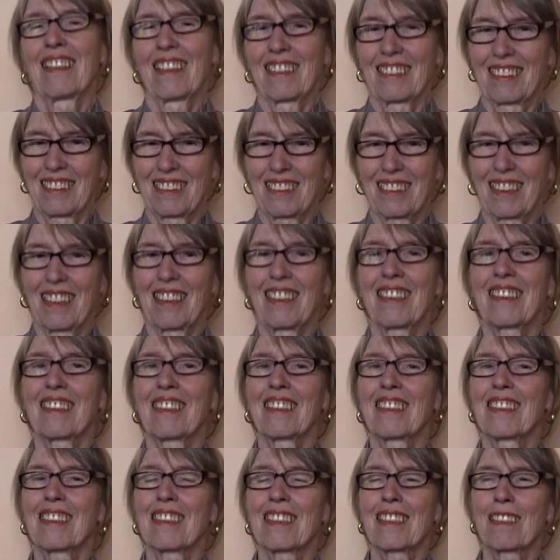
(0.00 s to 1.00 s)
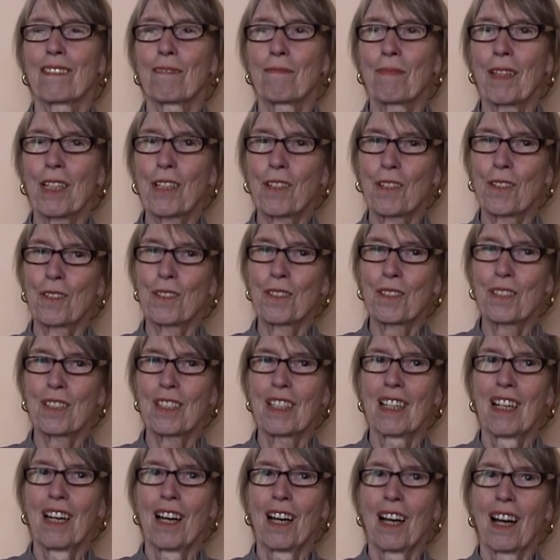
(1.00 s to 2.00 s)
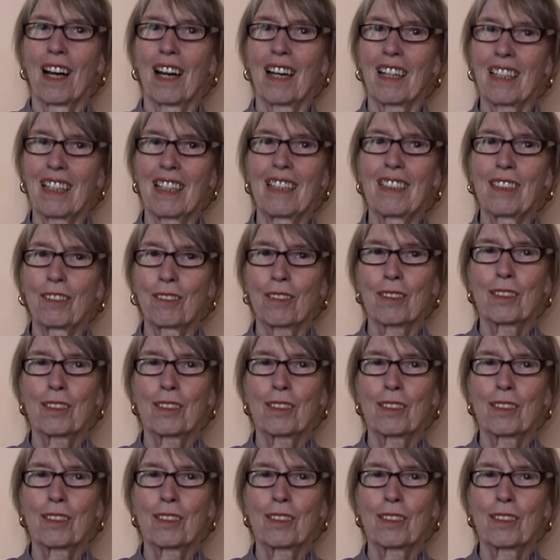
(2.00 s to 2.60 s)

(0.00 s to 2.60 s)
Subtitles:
Yes, it is, because really your